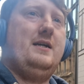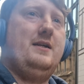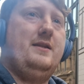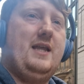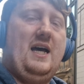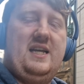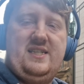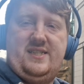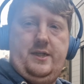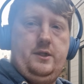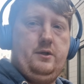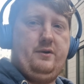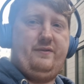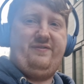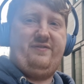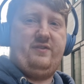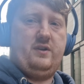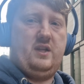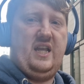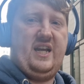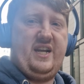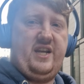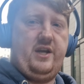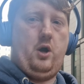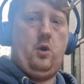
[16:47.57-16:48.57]
That's enough
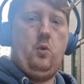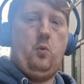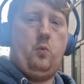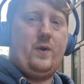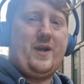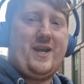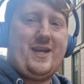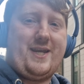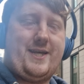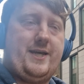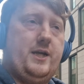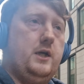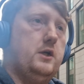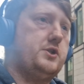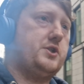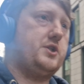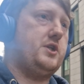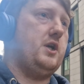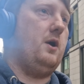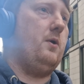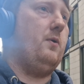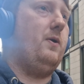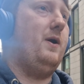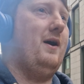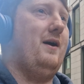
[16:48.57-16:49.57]
for like a week.
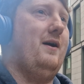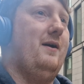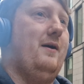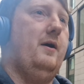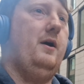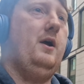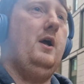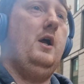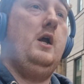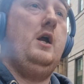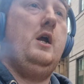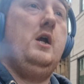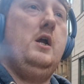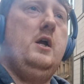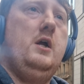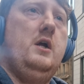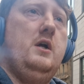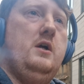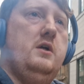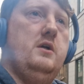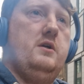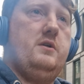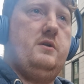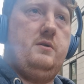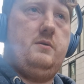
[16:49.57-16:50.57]
So,
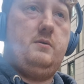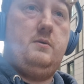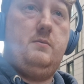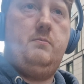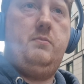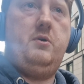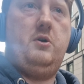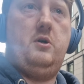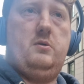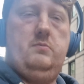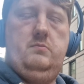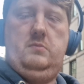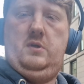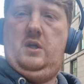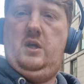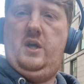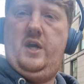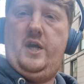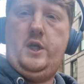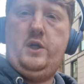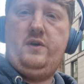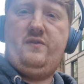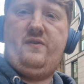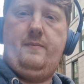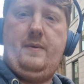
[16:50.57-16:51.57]
but
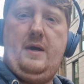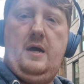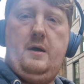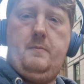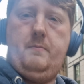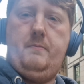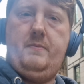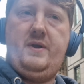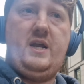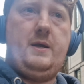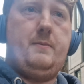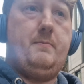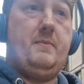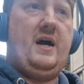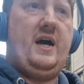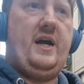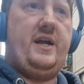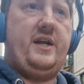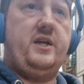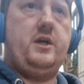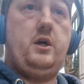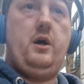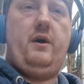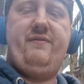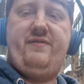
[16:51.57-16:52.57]
enough about me and
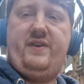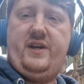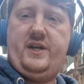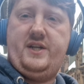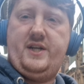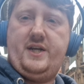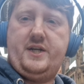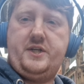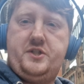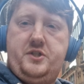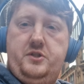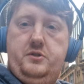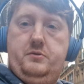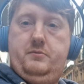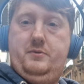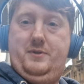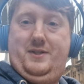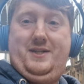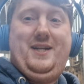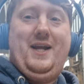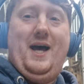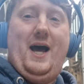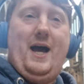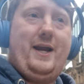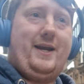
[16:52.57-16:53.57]
my coffee addiction
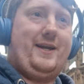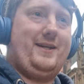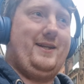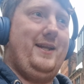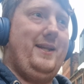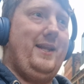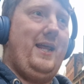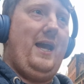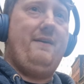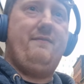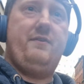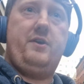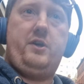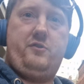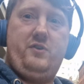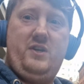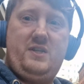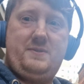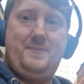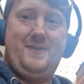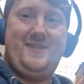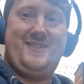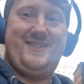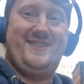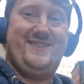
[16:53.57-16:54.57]
that I clearly have at
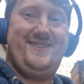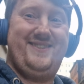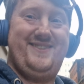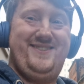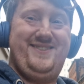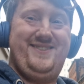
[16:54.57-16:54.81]
Christmas.